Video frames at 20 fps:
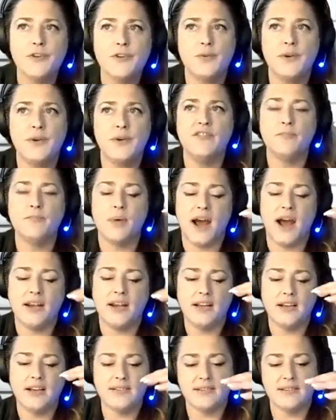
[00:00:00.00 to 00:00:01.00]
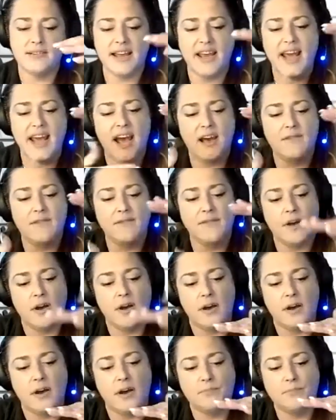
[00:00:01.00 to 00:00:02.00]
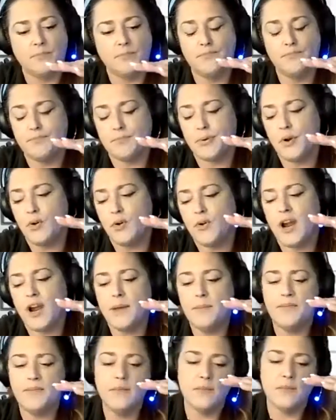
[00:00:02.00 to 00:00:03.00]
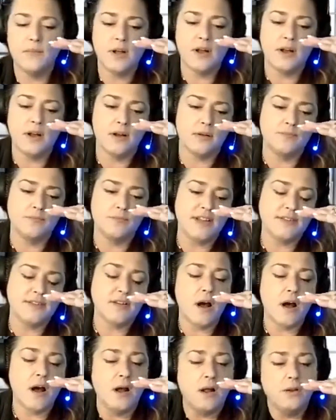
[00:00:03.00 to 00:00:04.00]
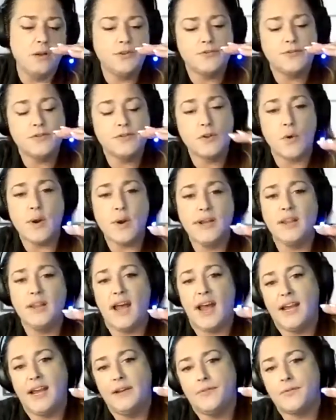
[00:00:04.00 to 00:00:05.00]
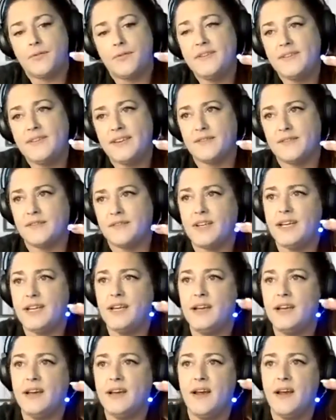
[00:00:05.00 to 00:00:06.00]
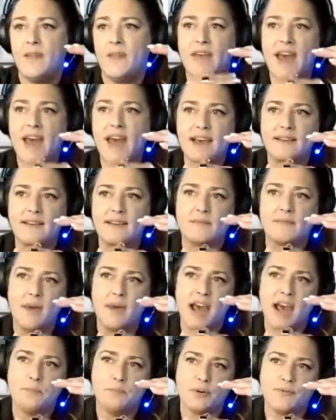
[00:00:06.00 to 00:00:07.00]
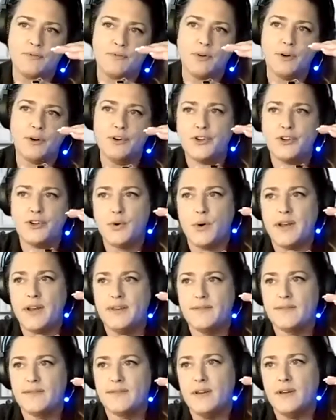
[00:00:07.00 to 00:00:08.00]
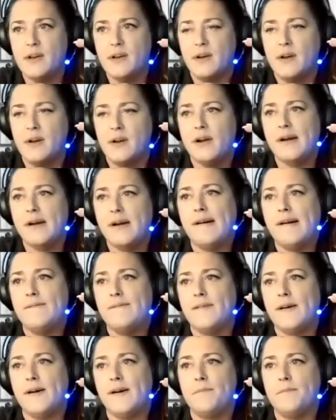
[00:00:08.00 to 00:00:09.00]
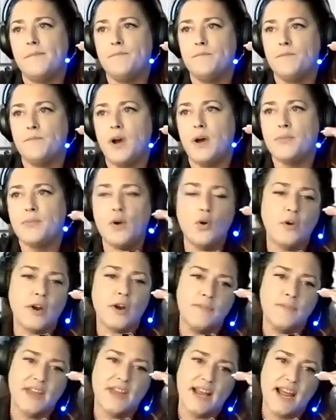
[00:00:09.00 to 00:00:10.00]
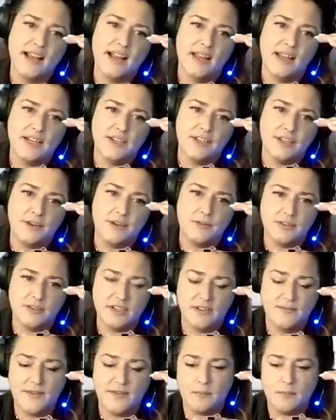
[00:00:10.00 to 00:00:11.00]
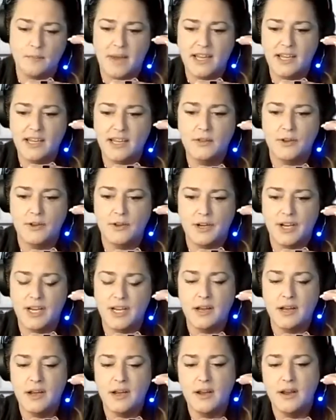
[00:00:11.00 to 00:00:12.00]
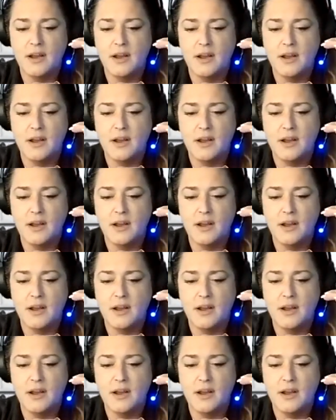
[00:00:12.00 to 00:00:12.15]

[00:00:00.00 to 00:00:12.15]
their suite of products, they have a program that's called Storyline 360. That is my preferred choice of a program that I like to use to develop my e-learning.